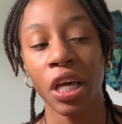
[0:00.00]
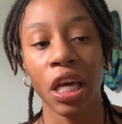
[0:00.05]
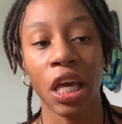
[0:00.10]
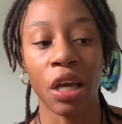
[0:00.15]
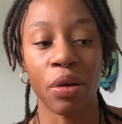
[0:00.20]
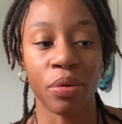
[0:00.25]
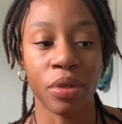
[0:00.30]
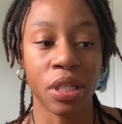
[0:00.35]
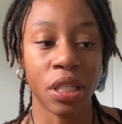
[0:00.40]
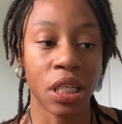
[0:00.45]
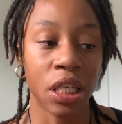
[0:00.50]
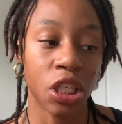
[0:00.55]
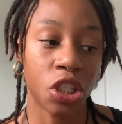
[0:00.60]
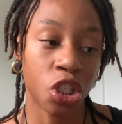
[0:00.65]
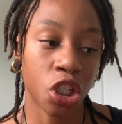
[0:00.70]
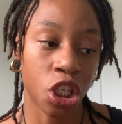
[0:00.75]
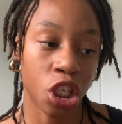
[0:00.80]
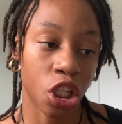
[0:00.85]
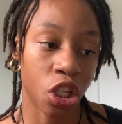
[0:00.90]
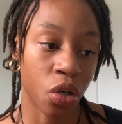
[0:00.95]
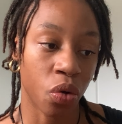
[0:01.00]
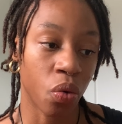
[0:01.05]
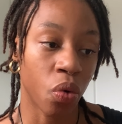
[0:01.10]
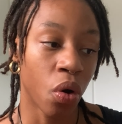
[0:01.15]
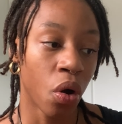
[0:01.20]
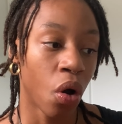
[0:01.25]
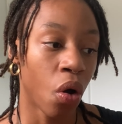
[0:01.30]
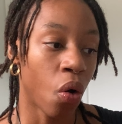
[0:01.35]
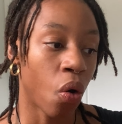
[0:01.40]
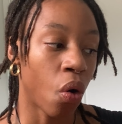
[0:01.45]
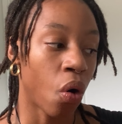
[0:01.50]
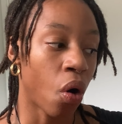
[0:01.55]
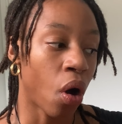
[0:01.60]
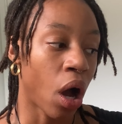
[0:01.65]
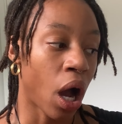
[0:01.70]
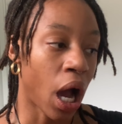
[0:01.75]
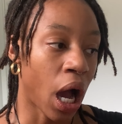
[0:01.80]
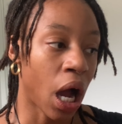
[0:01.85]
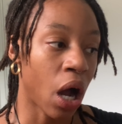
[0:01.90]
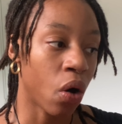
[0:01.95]
It was teaching you
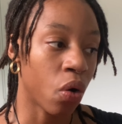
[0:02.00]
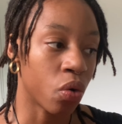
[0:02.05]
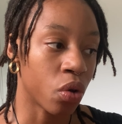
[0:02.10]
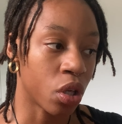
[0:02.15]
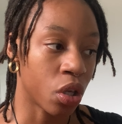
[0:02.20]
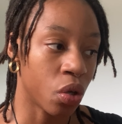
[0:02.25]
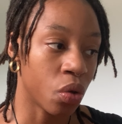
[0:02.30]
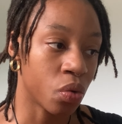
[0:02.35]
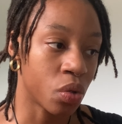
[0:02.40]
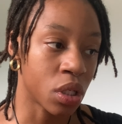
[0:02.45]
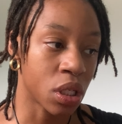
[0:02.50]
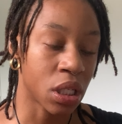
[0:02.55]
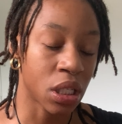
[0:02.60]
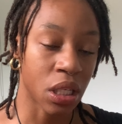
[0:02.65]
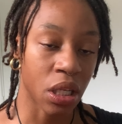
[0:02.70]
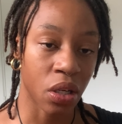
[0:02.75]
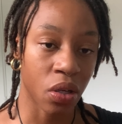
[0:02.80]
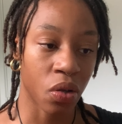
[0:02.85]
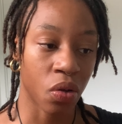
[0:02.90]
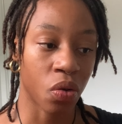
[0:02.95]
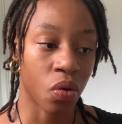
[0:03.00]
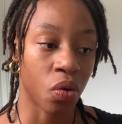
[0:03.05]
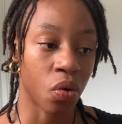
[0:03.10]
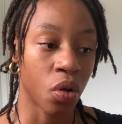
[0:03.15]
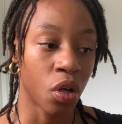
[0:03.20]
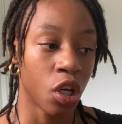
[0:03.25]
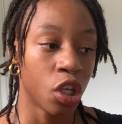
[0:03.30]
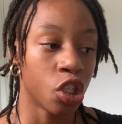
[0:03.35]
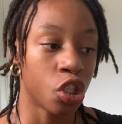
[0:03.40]
how you still